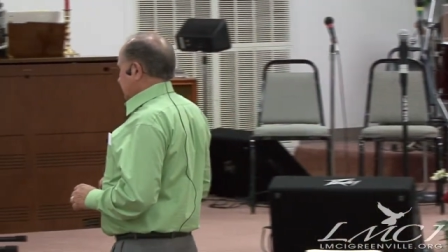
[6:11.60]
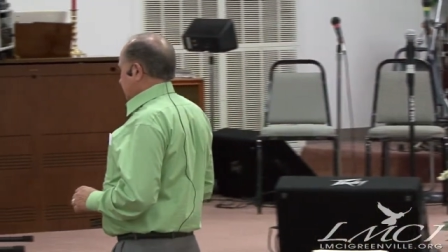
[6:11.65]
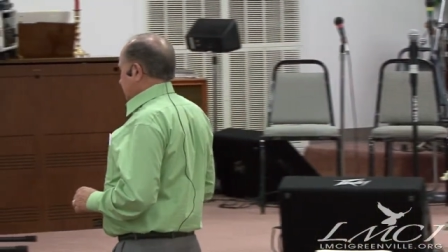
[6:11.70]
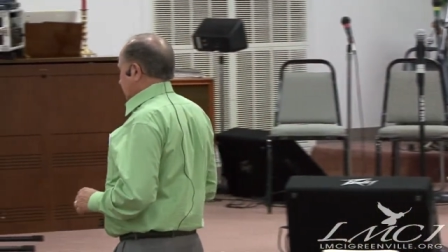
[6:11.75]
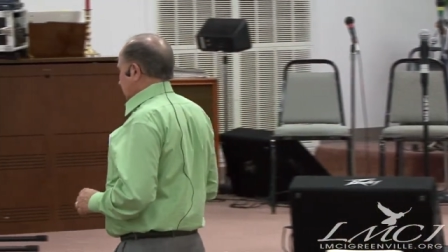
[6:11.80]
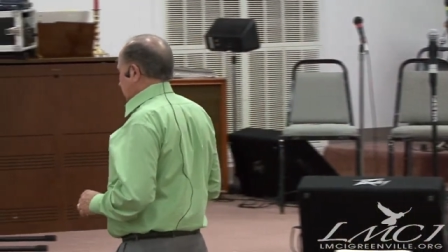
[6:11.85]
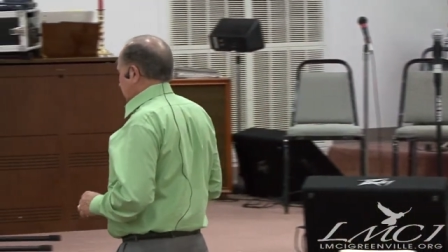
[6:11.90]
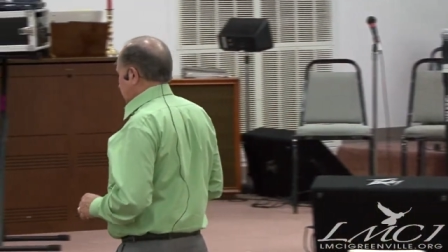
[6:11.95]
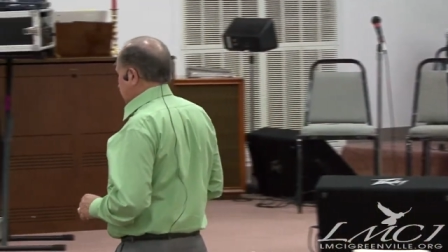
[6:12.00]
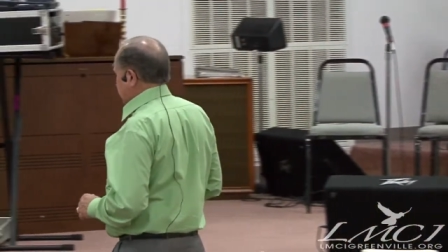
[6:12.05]
of
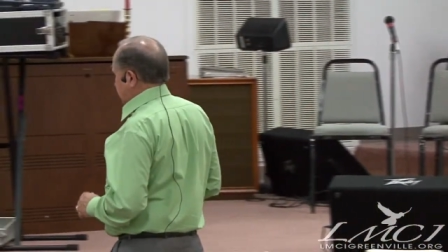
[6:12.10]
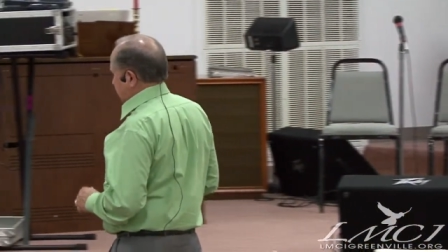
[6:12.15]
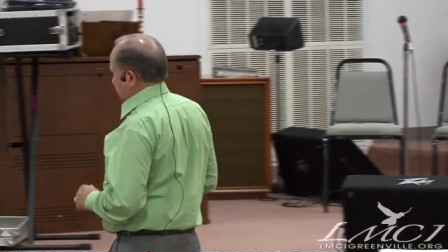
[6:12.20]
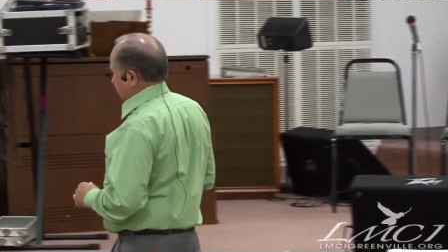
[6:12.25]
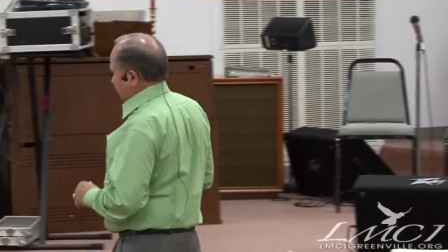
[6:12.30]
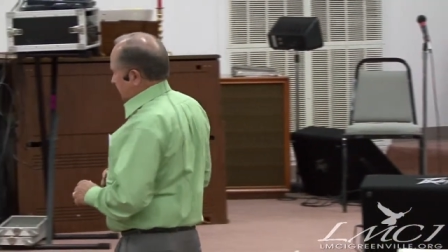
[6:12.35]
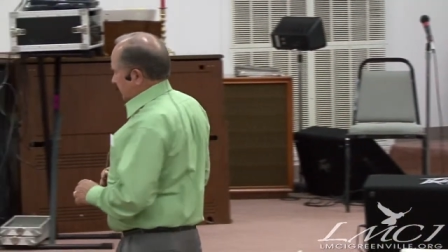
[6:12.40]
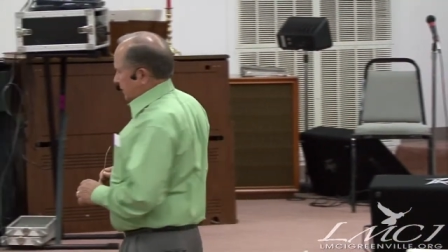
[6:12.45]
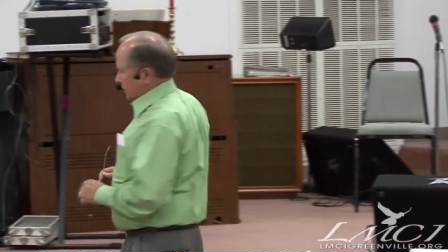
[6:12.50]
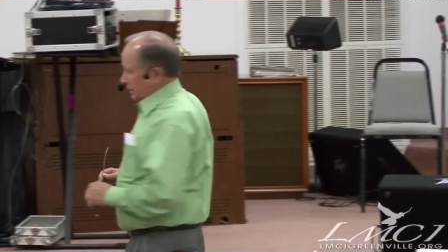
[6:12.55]
God.
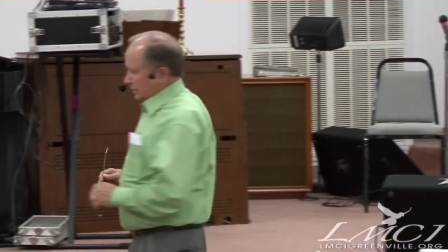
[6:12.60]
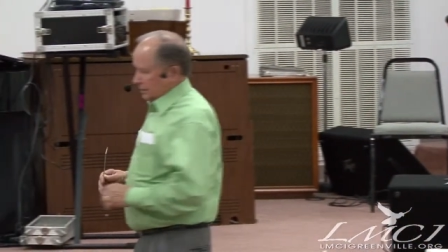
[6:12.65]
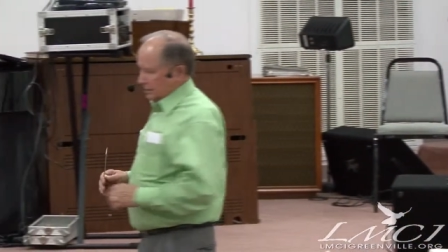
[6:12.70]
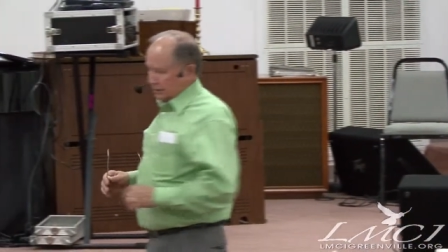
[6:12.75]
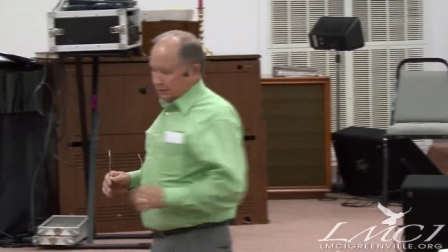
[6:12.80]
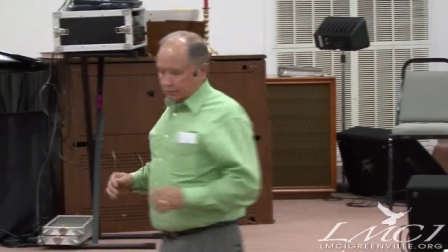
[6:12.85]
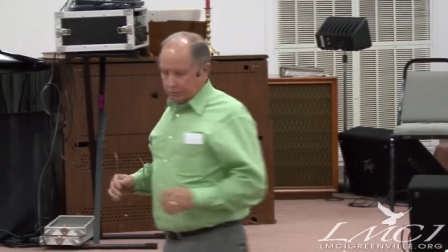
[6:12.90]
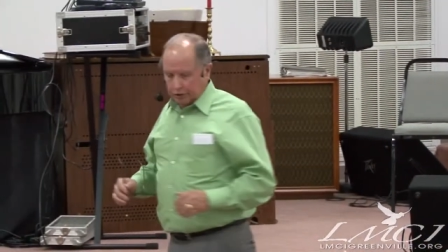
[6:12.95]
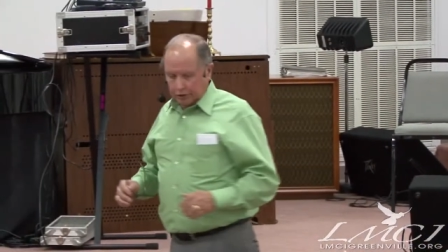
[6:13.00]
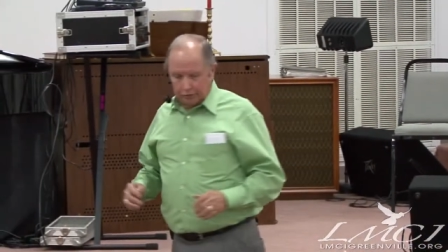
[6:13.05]
Somebody, you
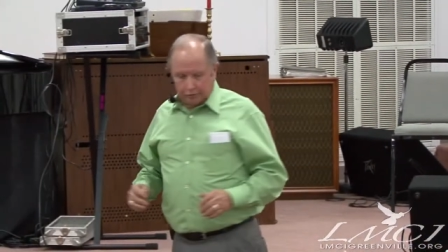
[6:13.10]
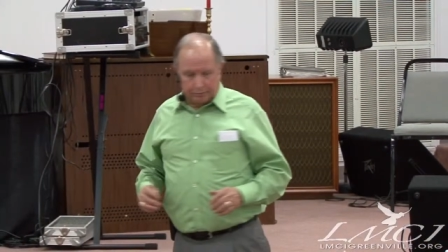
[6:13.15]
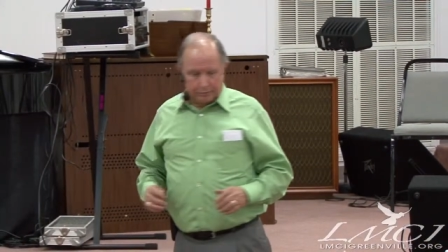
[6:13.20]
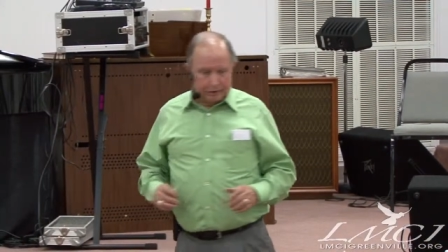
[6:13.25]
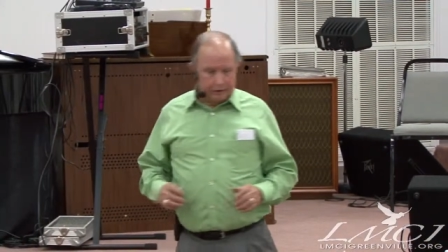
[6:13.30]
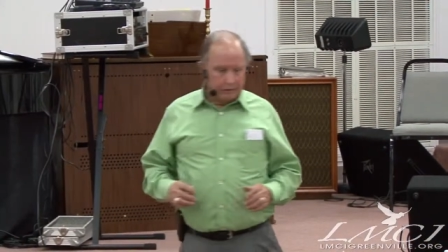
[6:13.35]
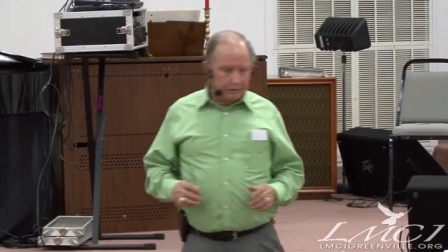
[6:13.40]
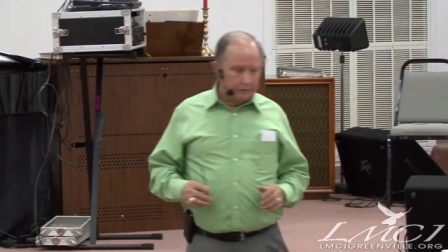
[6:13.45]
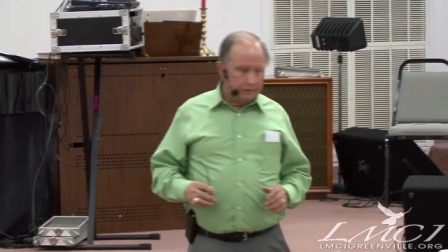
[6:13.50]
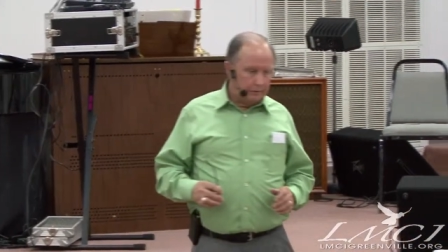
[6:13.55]
know, told
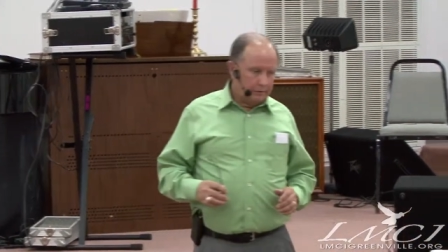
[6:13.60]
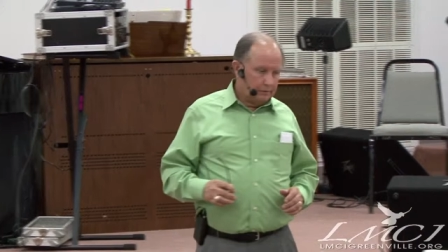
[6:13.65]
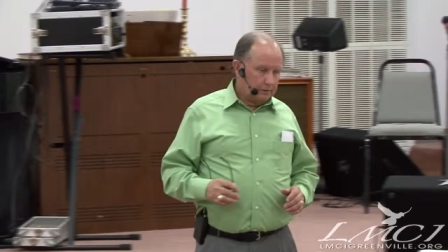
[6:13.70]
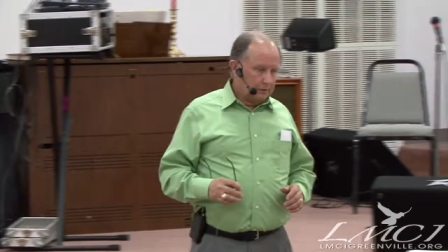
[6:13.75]
me